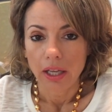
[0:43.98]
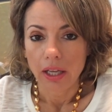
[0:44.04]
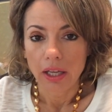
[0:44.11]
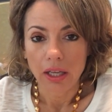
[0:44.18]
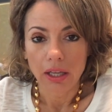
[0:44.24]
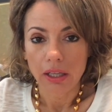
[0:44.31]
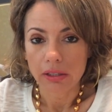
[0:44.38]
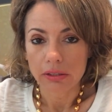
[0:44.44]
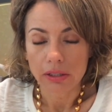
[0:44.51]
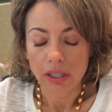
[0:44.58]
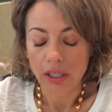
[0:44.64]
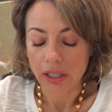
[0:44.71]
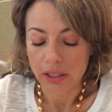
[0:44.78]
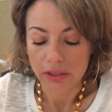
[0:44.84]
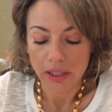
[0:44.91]
oh
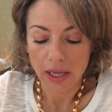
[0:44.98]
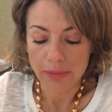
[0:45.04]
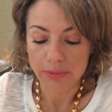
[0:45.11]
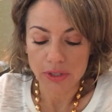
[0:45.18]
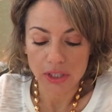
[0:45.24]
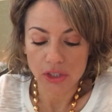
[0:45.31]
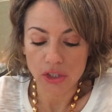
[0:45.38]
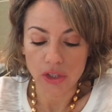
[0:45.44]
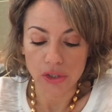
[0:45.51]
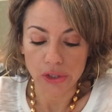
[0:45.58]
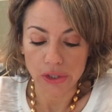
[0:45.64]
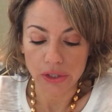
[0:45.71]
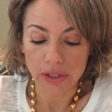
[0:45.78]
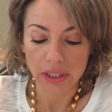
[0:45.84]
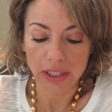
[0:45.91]
God, I'm such a
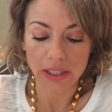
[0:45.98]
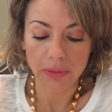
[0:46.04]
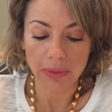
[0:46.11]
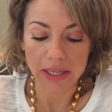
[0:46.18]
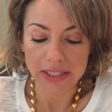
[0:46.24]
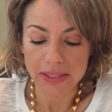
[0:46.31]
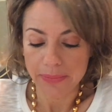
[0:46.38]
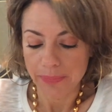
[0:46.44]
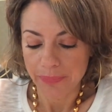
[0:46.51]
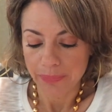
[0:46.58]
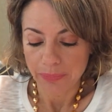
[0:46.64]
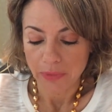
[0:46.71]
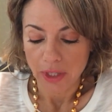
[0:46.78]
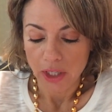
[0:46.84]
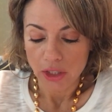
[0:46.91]
nerd. Anyways,
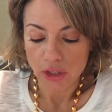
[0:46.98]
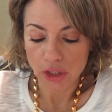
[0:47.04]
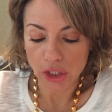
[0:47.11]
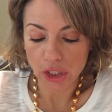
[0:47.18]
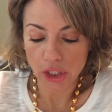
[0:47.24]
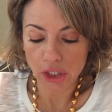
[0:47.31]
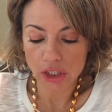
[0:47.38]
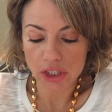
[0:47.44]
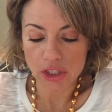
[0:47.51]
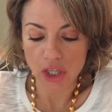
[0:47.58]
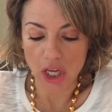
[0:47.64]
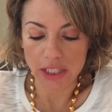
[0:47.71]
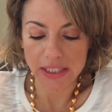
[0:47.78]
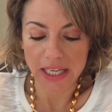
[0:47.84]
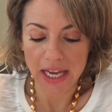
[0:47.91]
nerd
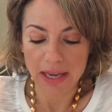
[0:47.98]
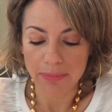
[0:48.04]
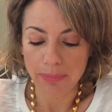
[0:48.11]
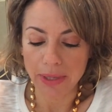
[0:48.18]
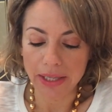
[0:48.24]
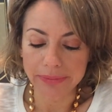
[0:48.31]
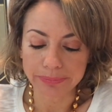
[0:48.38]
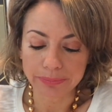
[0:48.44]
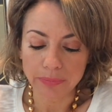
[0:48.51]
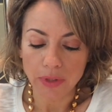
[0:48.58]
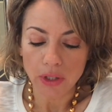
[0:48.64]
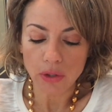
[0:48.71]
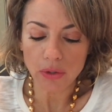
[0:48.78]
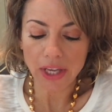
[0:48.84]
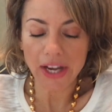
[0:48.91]
Donte. But
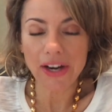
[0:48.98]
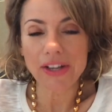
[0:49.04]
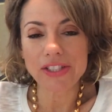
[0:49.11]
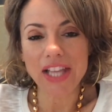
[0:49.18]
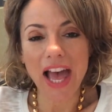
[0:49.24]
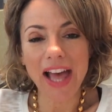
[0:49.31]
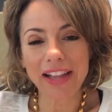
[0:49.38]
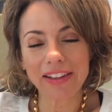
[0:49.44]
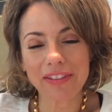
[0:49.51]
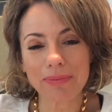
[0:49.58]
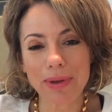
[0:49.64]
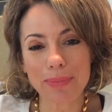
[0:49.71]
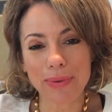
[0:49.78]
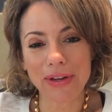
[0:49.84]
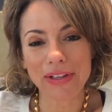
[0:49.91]
who cares? I love
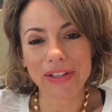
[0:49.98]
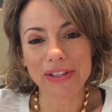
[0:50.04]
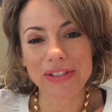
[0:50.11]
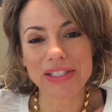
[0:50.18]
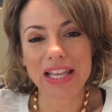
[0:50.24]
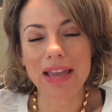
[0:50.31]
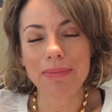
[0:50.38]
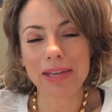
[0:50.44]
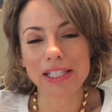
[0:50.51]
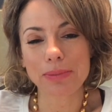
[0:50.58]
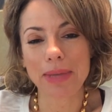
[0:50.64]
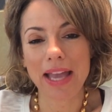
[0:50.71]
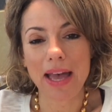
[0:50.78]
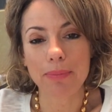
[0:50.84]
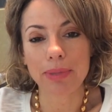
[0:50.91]
my Broncos. It makes
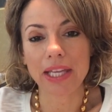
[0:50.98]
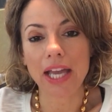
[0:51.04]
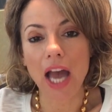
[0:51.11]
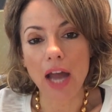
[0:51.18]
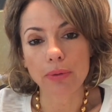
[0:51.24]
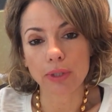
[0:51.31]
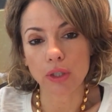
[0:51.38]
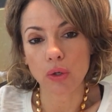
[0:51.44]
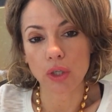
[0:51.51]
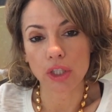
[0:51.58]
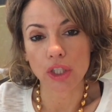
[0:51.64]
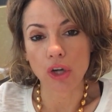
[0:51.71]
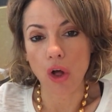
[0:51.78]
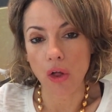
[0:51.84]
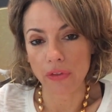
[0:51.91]
me happy. I
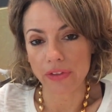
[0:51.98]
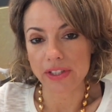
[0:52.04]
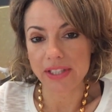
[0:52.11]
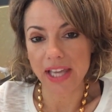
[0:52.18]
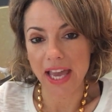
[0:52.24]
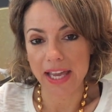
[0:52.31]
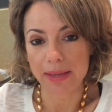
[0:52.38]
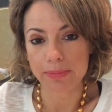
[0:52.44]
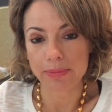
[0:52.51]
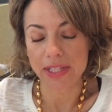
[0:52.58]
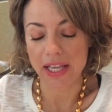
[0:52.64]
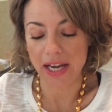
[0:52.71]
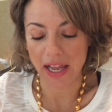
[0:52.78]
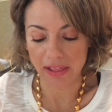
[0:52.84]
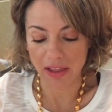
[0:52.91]
recorded all these games,
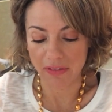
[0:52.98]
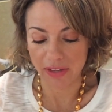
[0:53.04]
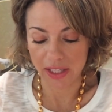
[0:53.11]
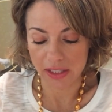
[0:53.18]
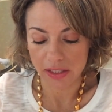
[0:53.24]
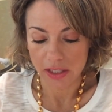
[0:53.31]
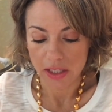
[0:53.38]
and I love it.